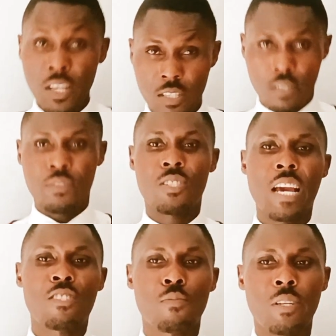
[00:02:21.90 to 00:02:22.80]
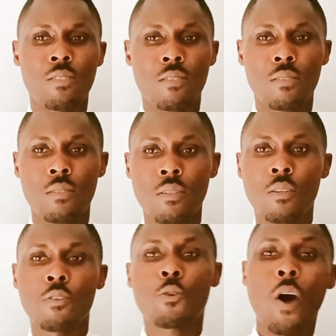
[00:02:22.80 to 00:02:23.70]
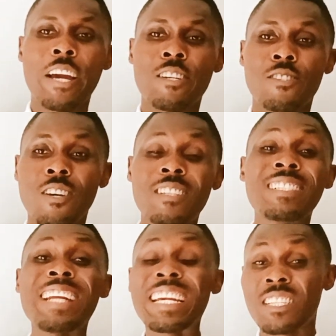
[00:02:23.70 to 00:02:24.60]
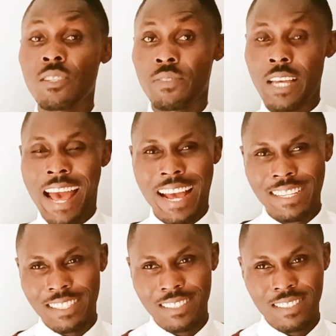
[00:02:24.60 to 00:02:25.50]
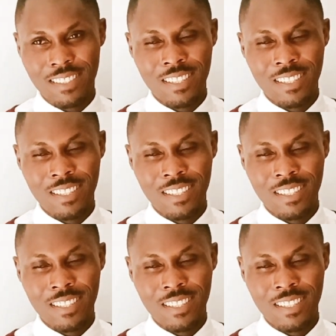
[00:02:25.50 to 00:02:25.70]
A positive statement requires a negative tag.